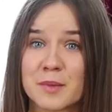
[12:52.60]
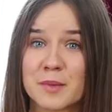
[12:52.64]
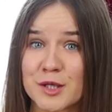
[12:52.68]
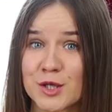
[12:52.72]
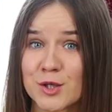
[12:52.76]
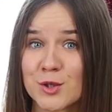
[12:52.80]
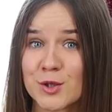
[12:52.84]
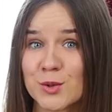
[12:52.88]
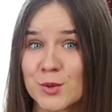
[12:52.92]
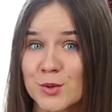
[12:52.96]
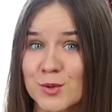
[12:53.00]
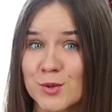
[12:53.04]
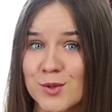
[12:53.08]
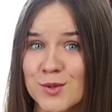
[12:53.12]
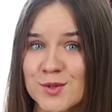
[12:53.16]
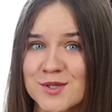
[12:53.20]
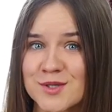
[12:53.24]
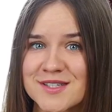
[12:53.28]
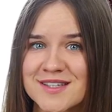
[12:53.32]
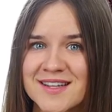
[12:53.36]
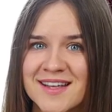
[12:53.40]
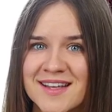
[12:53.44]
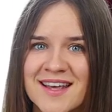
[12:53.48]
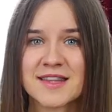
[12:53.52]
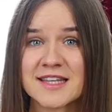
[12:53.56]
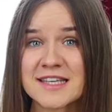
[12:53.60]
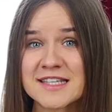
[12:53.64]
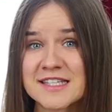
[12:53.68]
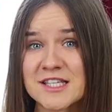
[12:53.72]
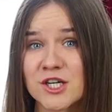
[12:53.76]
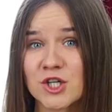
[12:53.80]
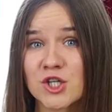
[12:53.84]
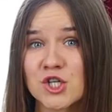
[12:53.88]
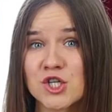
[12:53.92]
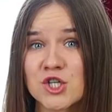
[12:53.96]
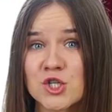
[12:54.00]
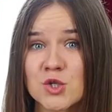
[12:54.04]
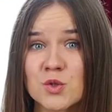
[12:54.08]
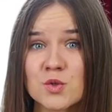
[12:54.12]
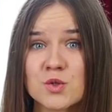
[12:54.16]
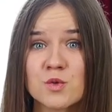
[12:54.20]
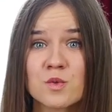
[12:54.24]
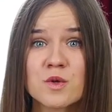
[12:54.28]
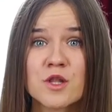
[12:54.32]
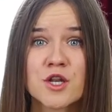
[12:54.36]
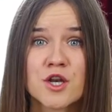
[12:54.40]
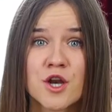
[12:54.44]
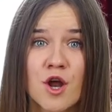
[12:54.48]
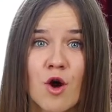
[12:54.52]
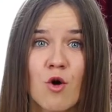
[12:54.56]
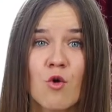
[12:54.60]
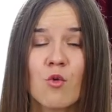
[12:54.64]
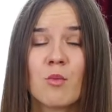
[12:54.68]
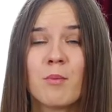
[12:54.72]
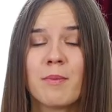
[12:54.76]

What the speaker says: Mules. These are shoes with no